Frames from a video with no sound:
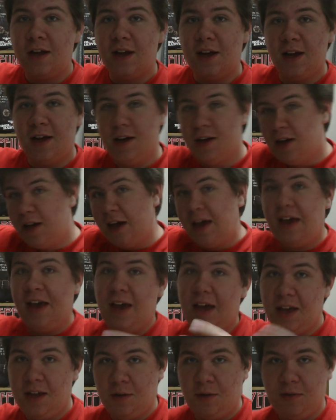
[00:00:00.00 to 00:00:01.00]
uh, I,
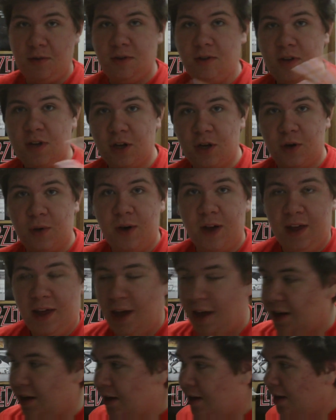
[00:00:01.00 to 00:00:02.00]
I, you know,
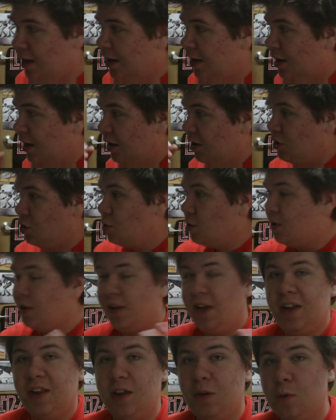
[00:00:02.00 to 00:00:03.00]
I, I uh,
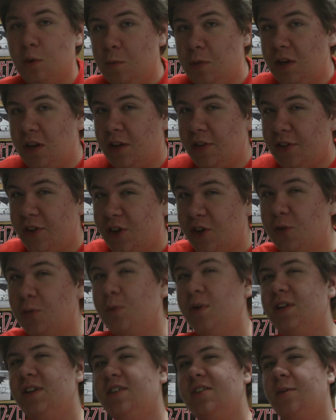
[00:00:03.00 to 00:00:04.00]
ukulele would be another good
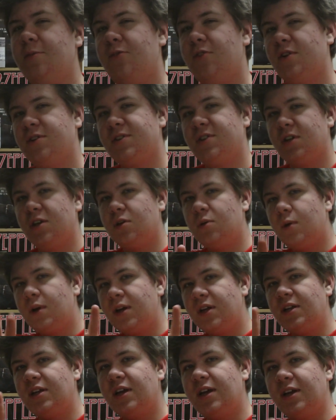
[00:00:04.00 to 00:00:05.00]
one, except for it's not
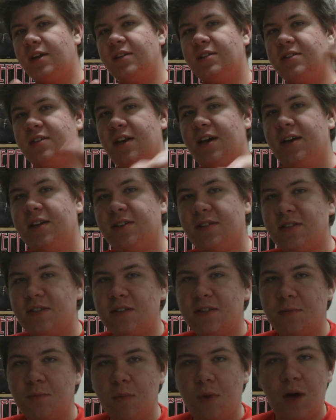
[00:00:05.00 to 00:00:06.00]
quite as
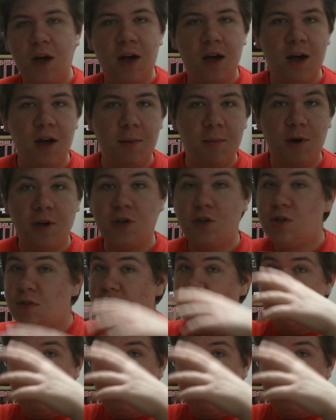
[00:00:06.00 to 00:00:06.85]
as uh, much.